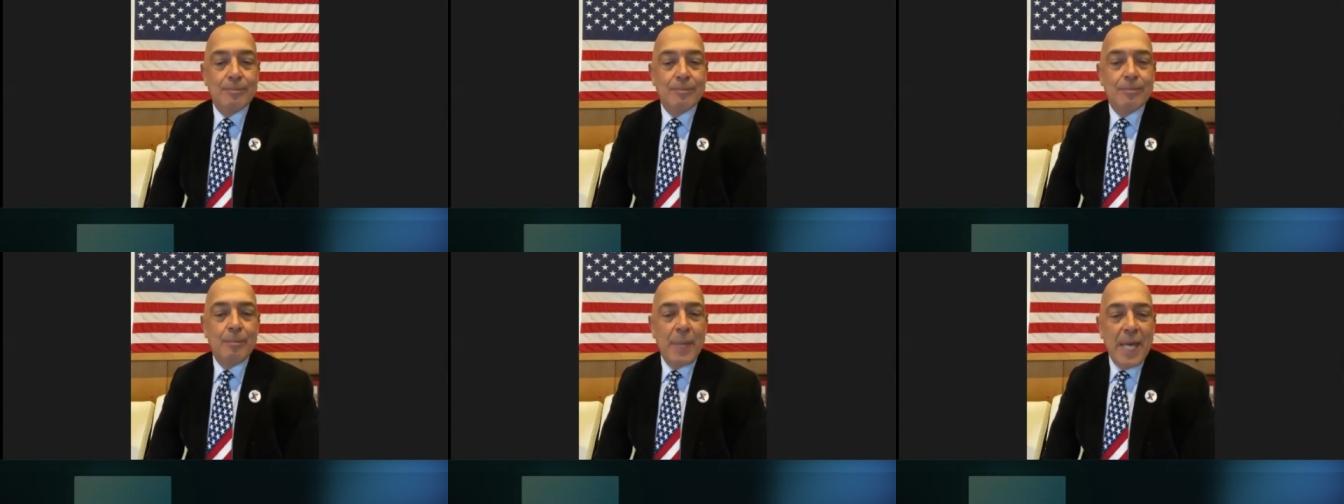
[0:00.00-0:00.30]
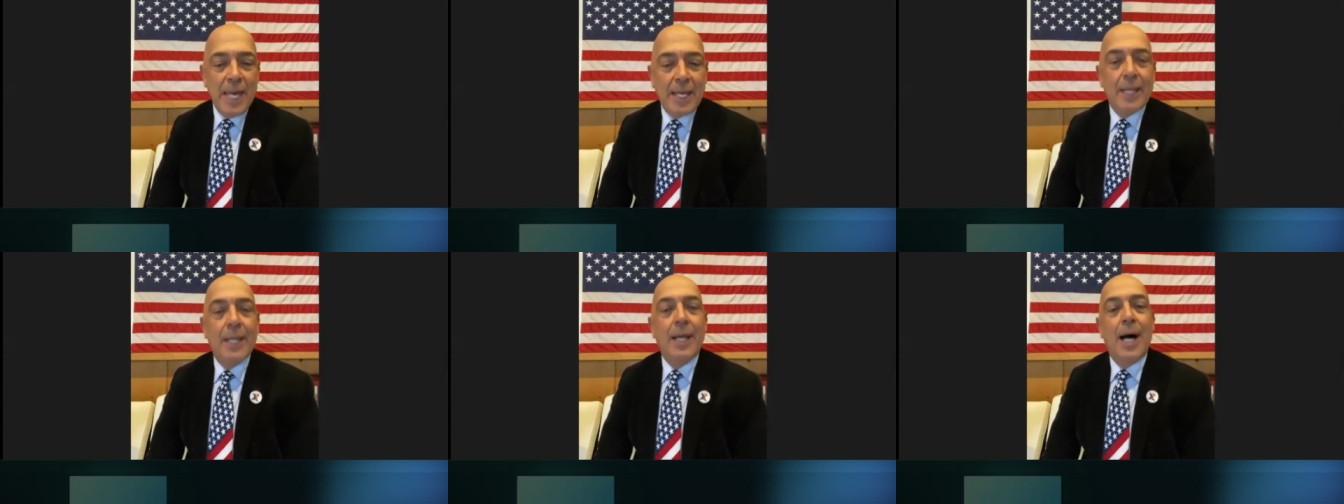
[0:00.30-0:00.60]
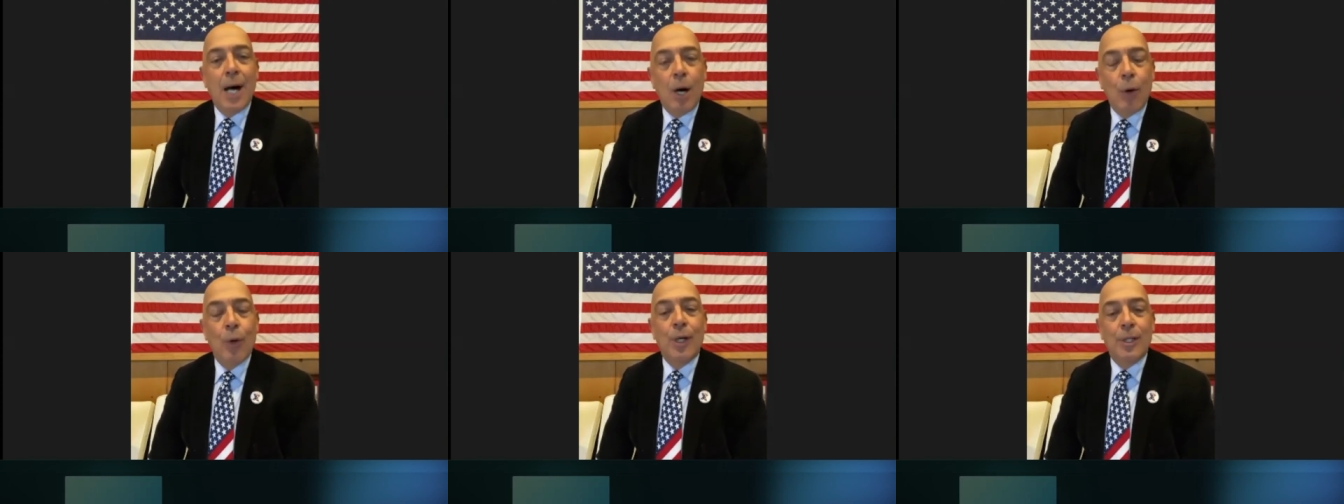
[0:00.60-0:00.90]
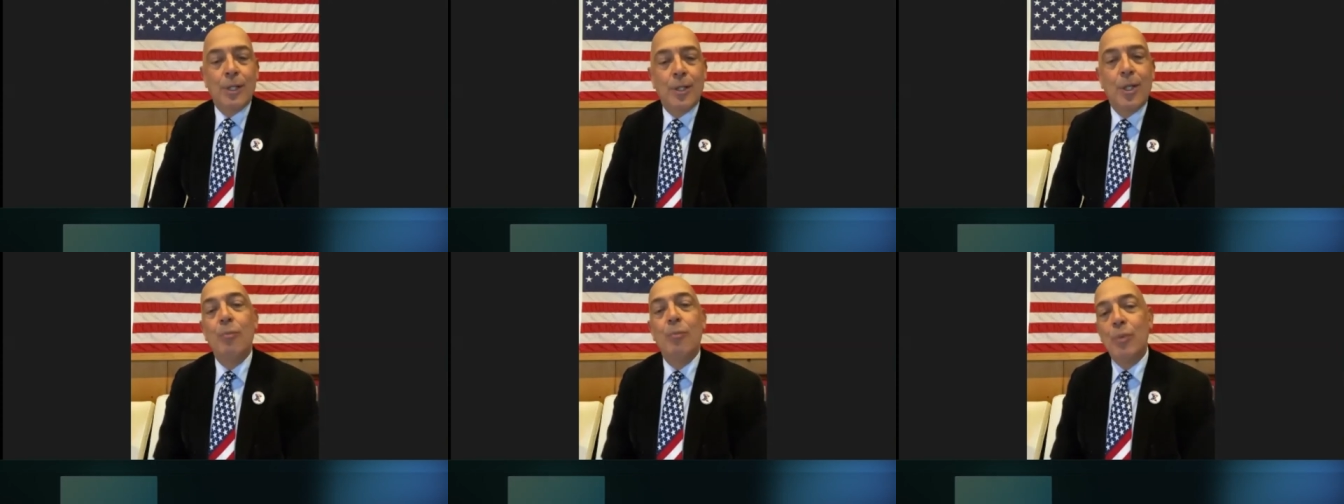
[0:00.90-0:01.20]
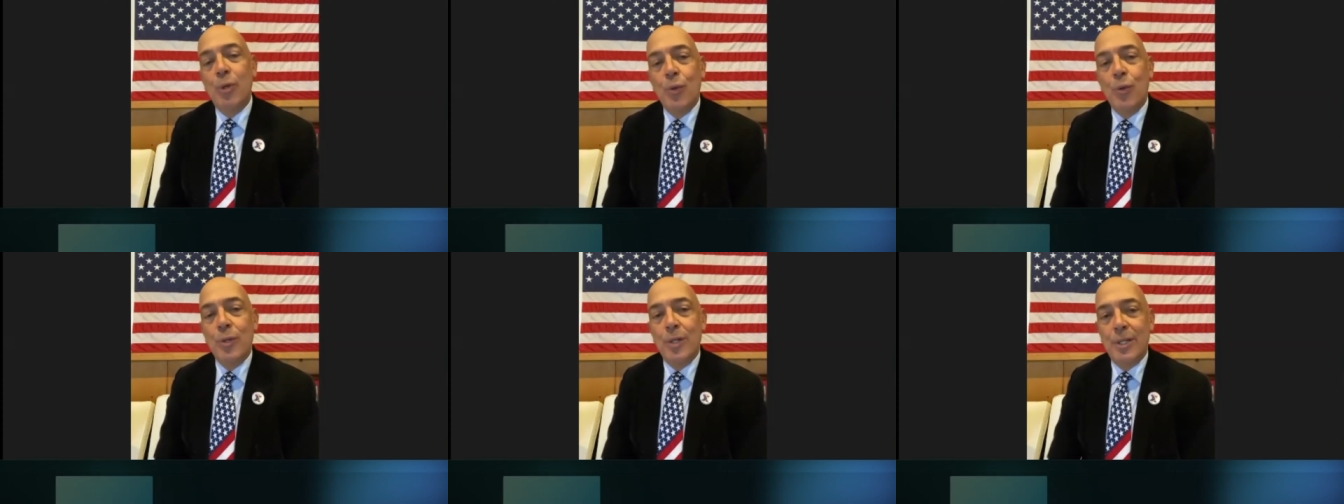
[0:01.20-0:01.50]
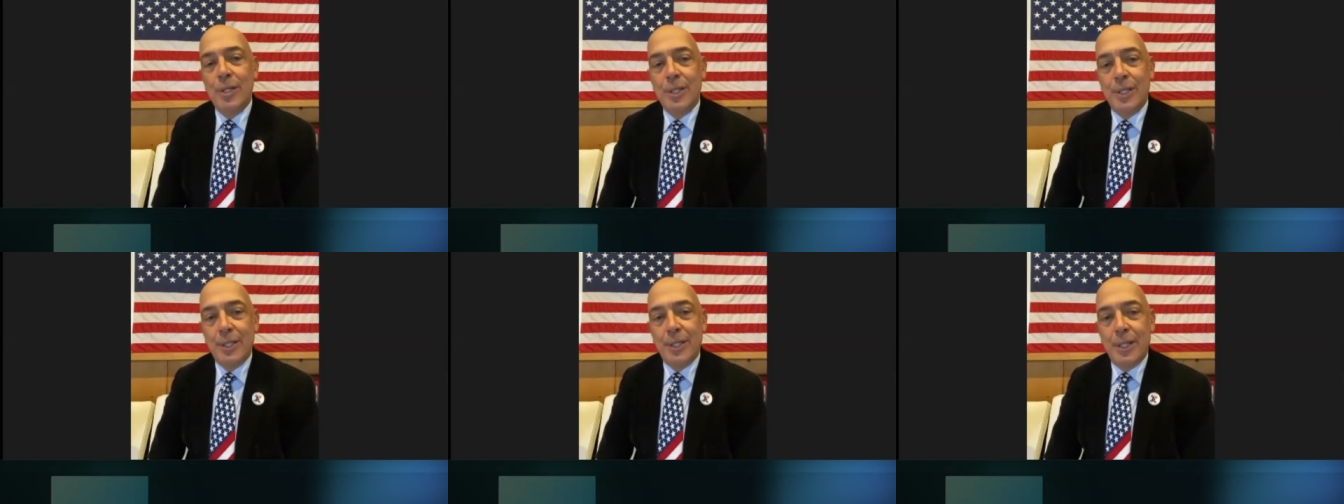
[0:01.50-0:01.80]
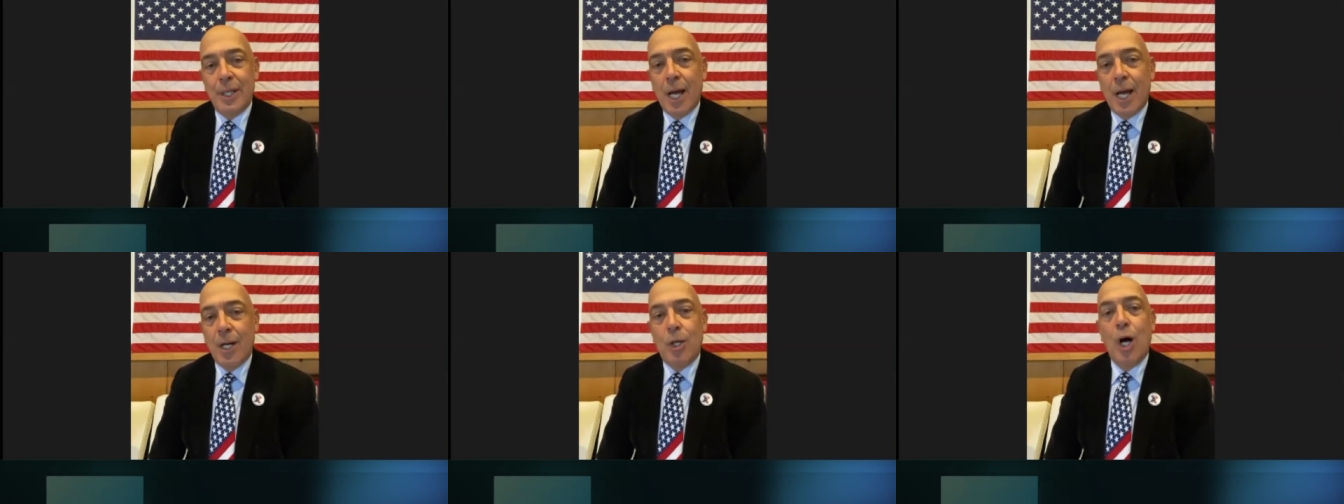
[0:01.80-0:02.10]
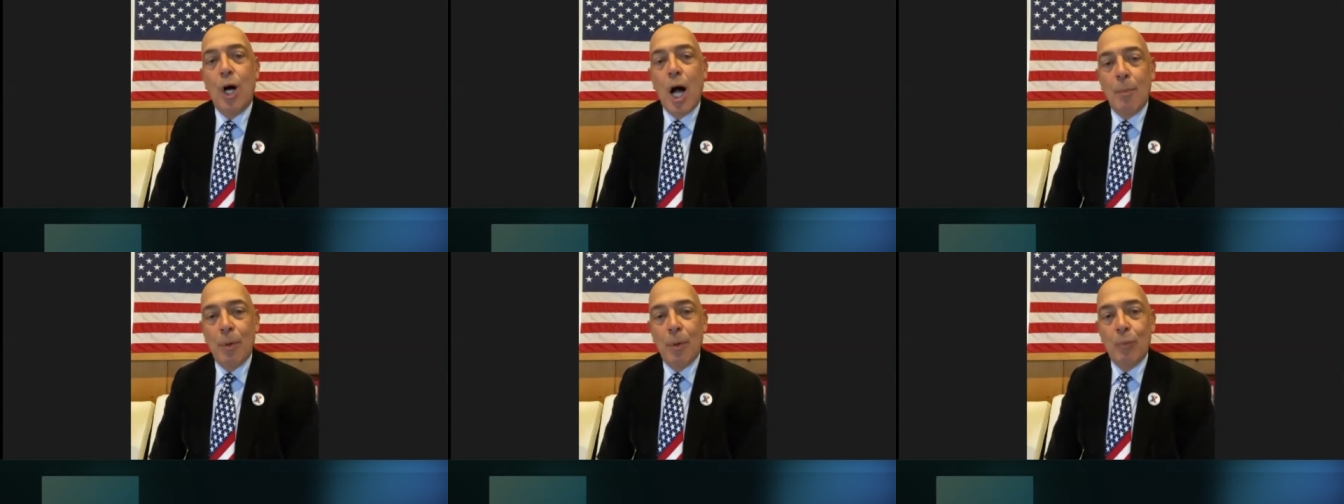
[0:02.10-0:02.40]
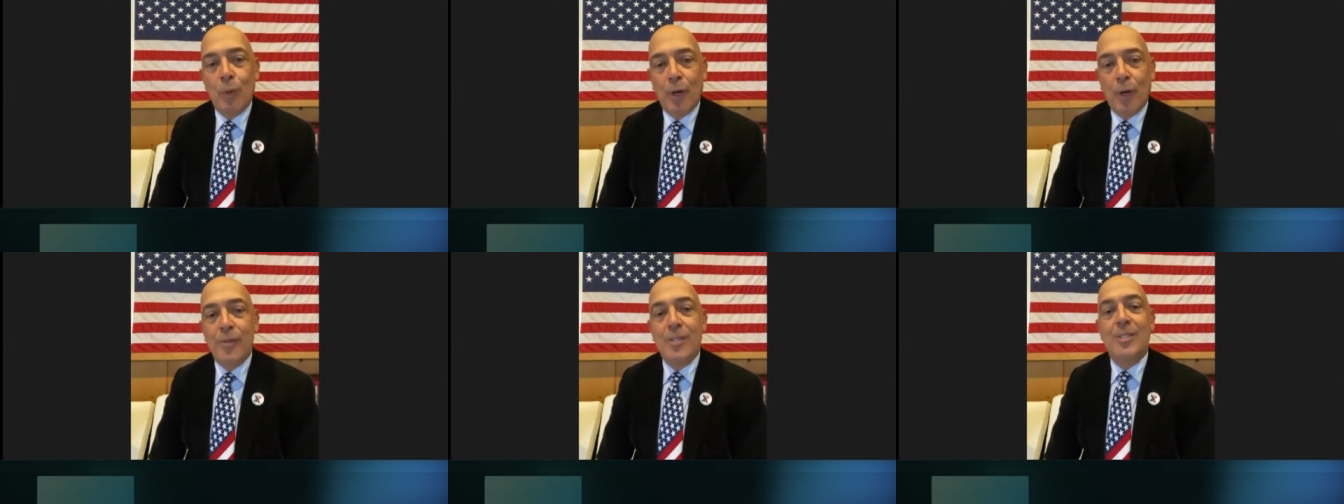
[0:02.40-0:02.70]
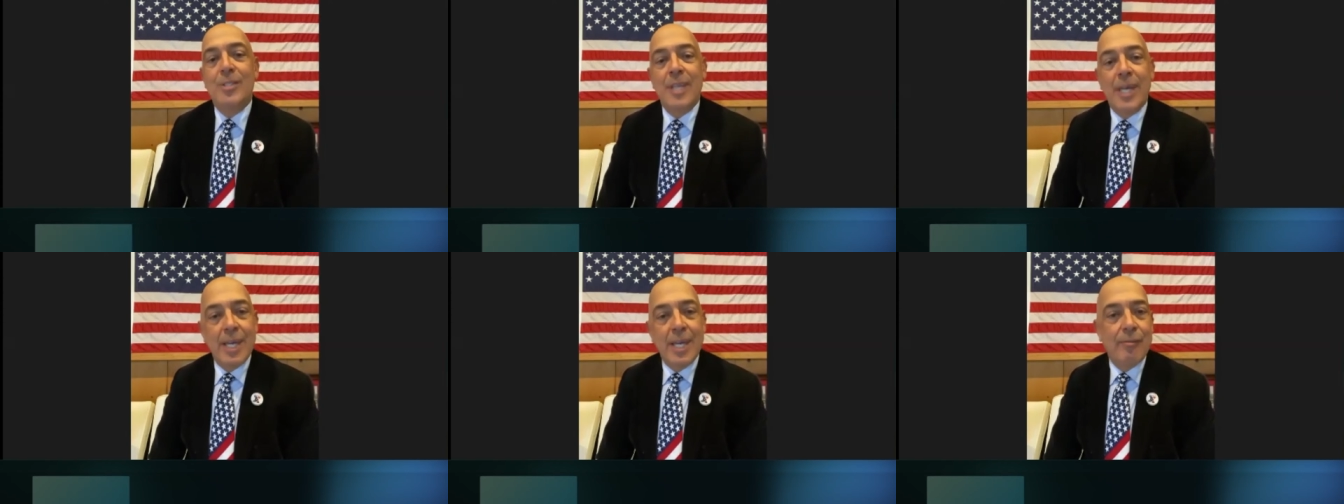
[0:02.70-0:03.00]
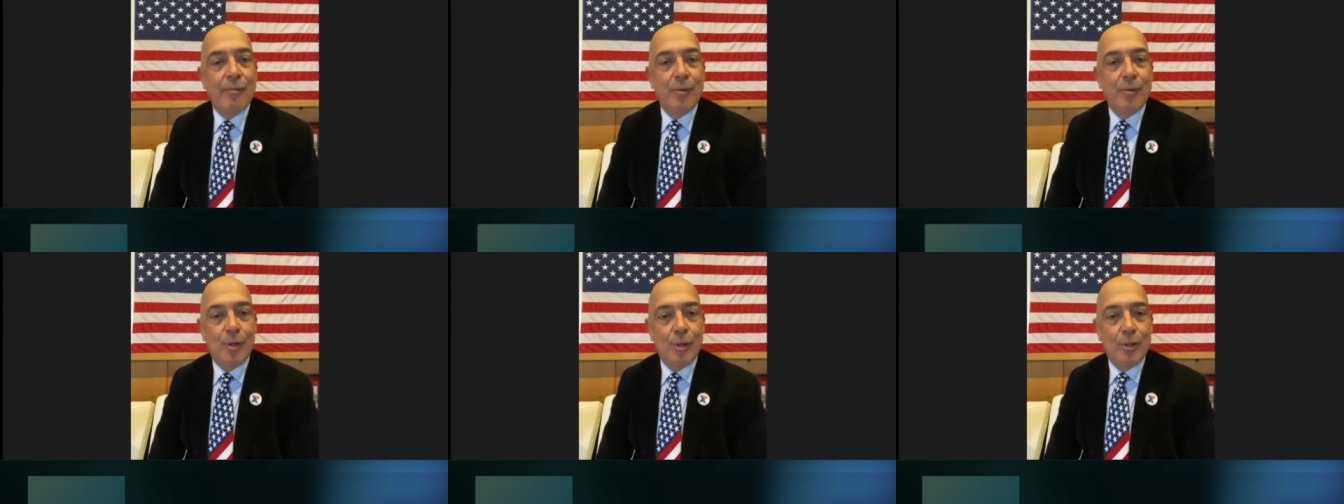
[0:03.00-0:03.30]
making our community and our Commonwealth safer.